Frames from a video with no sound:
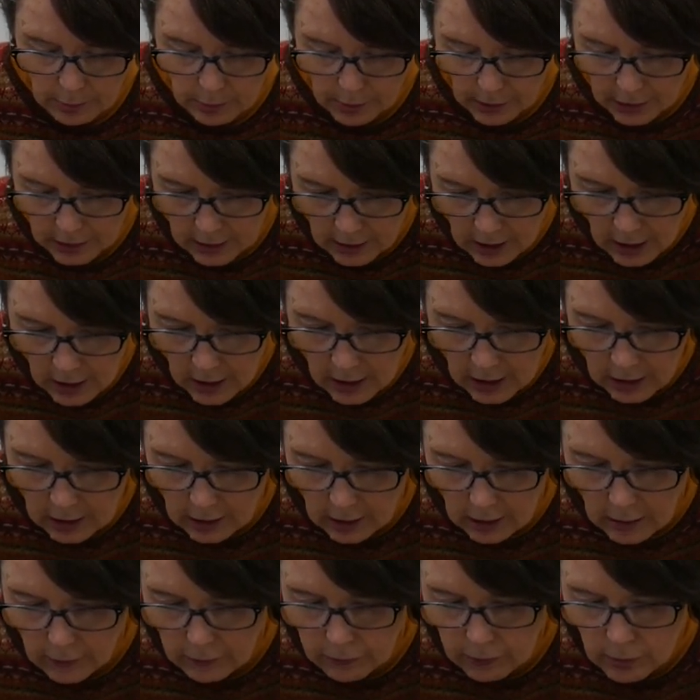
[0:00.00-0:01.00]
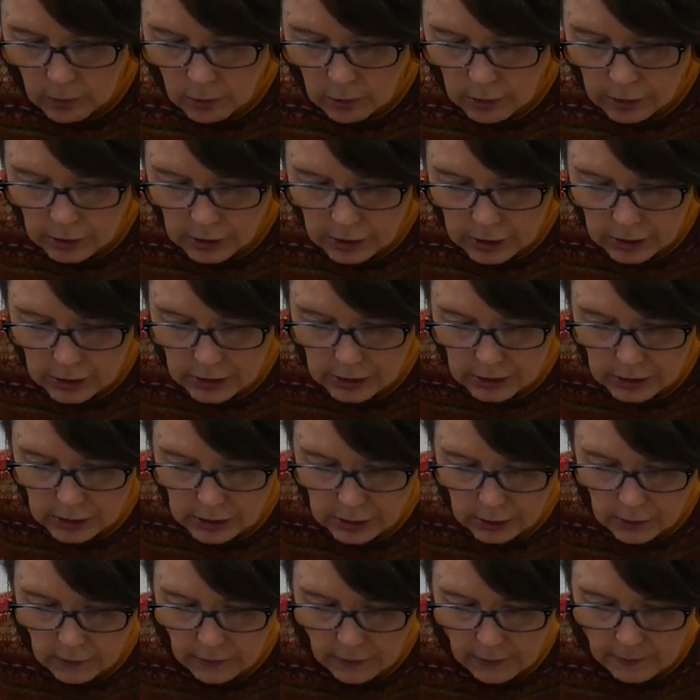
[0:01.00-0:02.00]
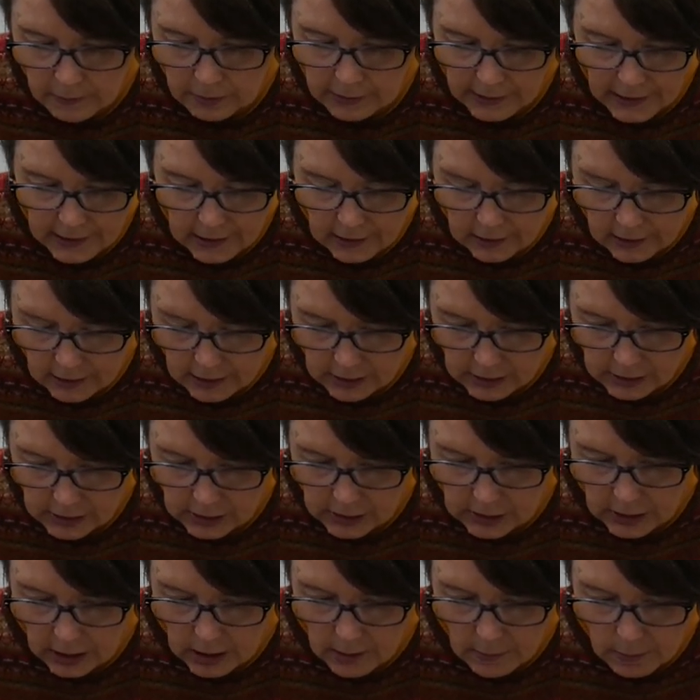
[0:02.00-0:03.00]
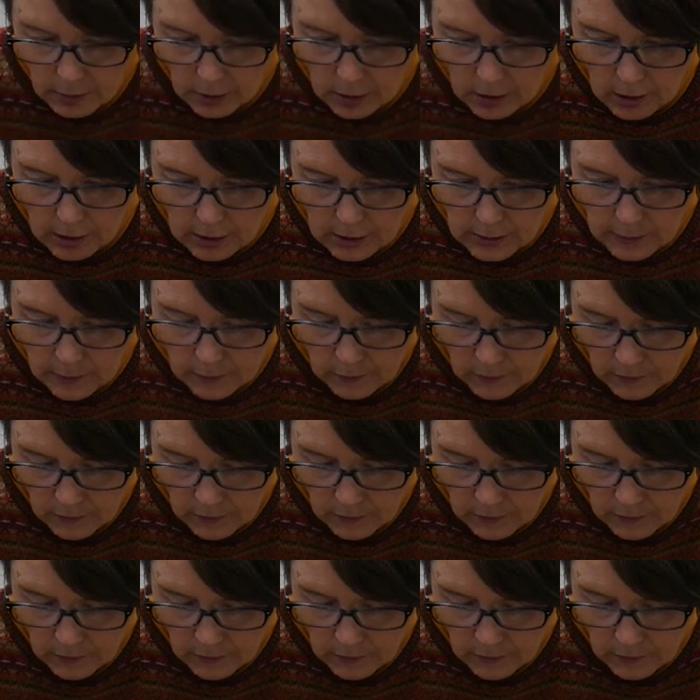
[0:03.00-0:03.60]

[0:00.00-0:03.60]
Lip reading: But if we wanted to silver plate this teapot,